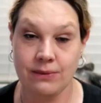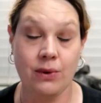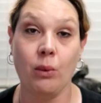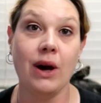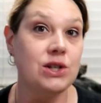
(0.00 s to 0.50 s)

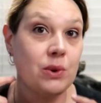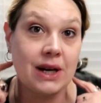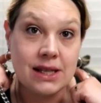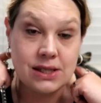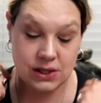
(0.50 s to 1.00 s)
for one,
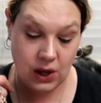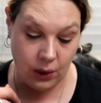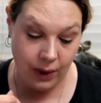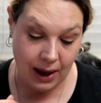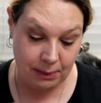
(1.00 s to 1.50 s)
doing it
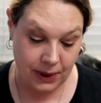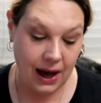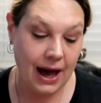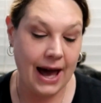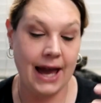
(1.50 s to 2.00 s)
so up
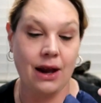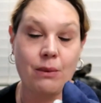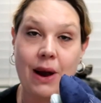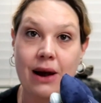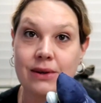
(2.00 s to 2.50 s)
high
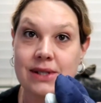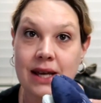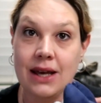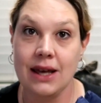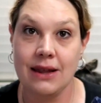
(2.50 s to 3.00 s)
around
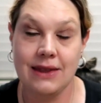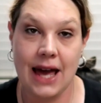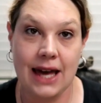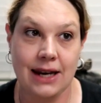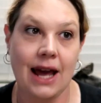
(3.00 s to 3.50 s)
the head.